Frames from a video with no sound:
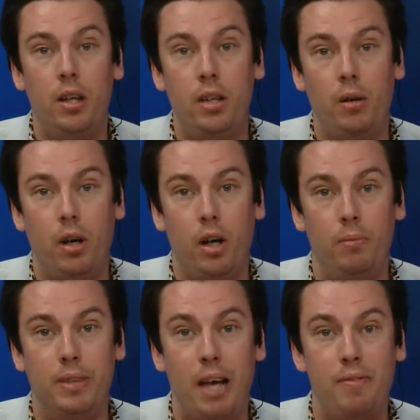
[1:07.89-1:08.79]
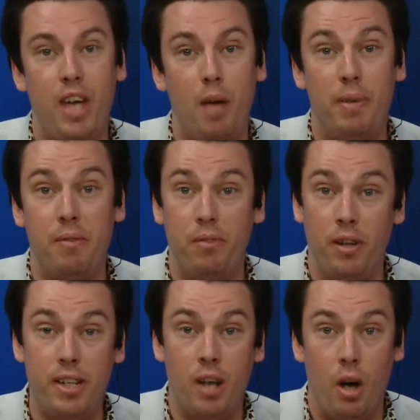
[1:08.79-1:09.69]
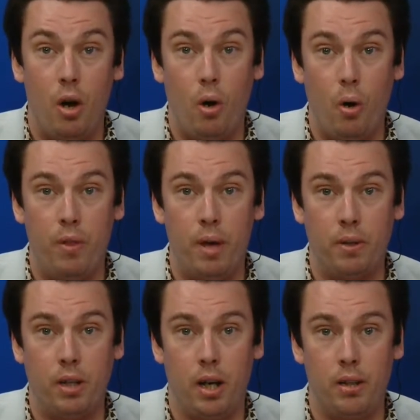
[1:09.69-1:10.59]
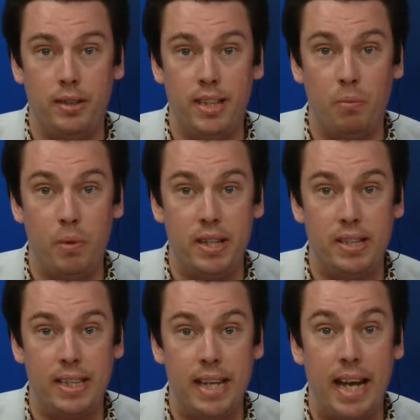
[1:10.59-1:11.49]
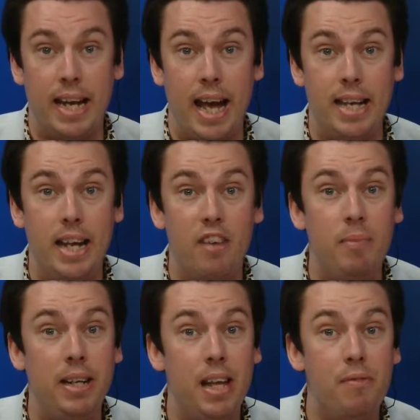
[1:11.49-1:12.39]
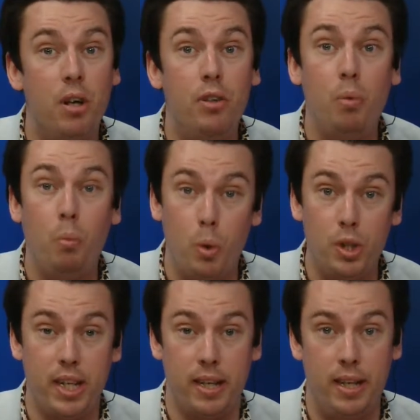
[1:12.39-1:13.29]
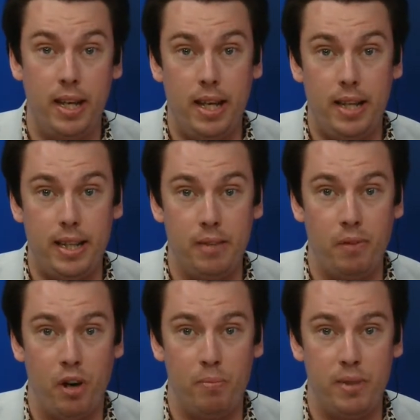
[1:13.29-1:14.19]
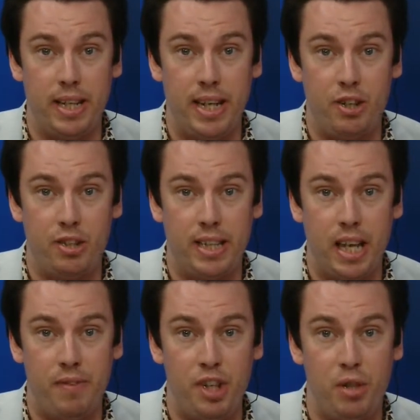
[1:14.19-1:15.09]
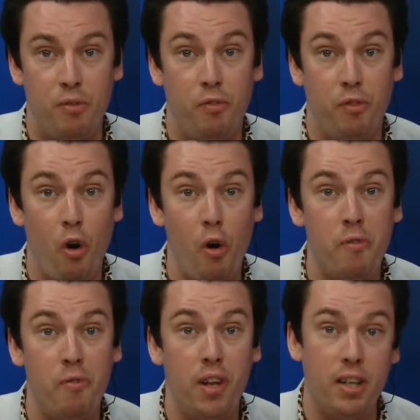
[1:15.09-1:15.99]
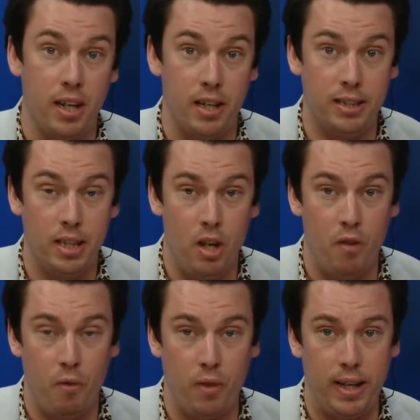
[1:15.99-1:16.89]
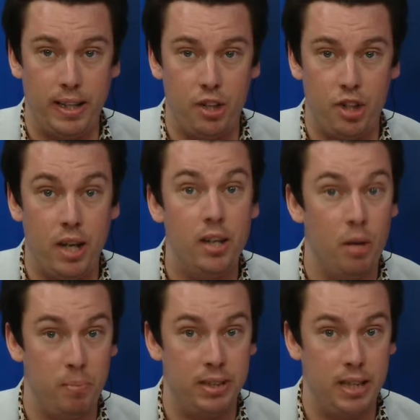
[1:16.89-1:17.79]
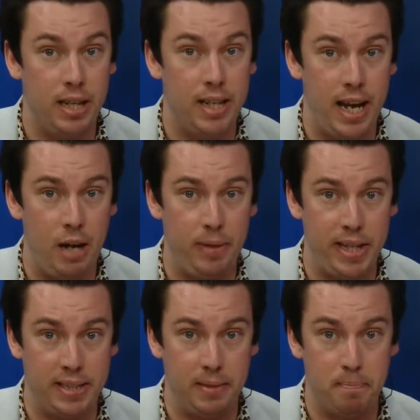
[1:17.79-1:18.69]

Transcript: No homes have yet been flooded, although gardens in Withensea and Heddon have been left underwater. The Environment Agency have issued 4 flood alerts for the Lincolnshire and Humberside areas.